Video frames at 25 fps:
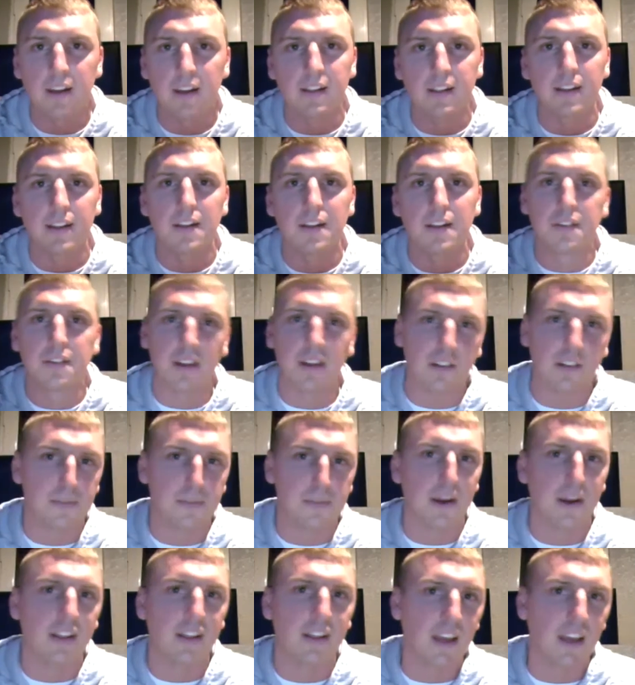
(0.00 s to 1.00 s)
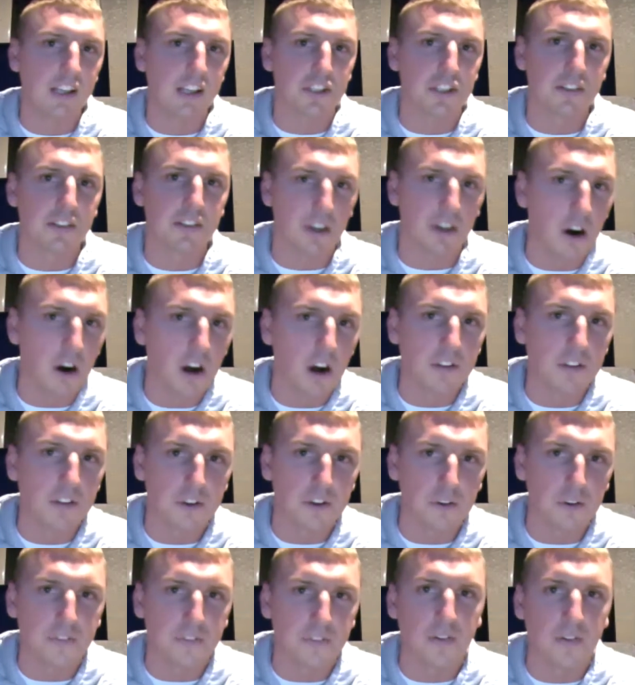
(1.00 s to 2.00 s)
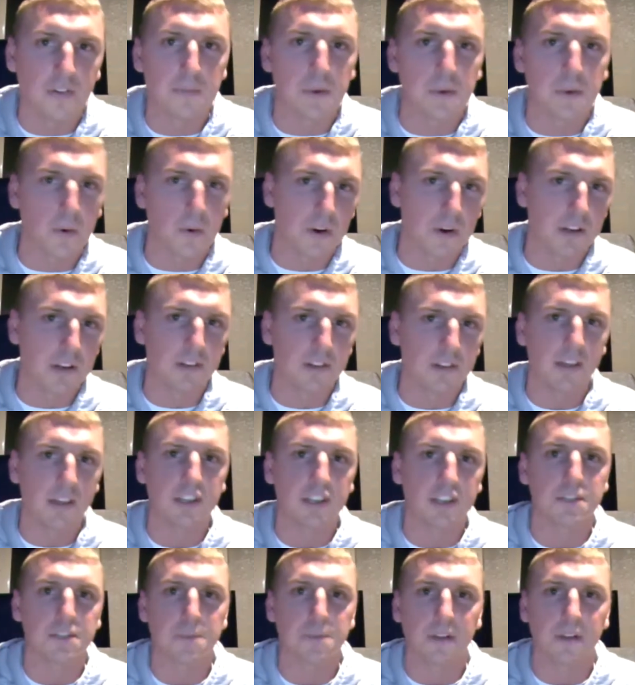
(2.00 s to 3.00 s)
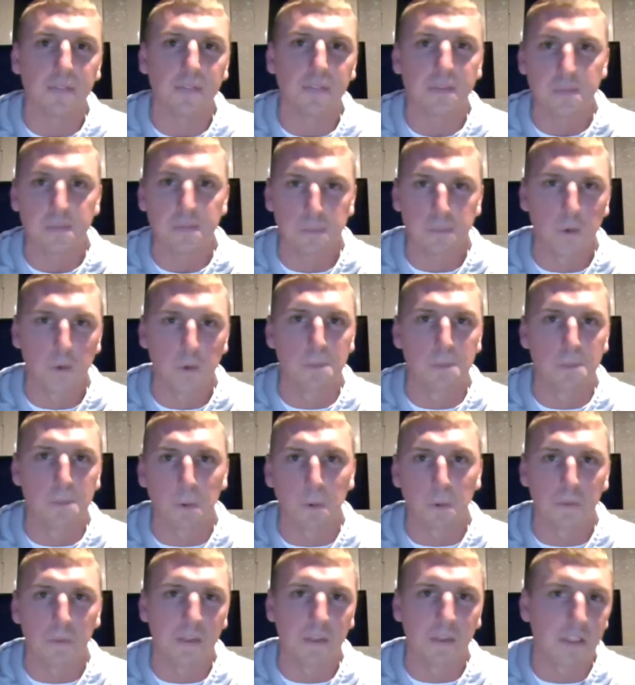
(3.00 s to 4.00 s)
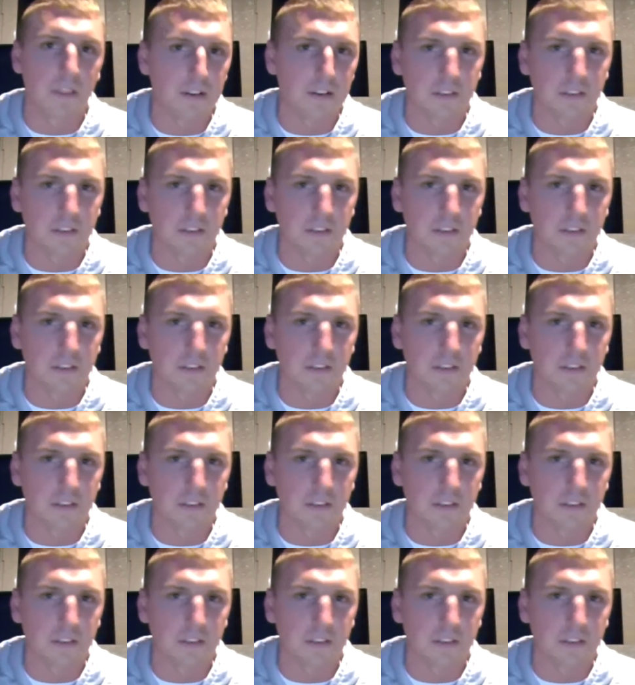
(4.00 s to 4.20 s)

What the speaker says: Like, there's expectations on you from the organization, but more importantly,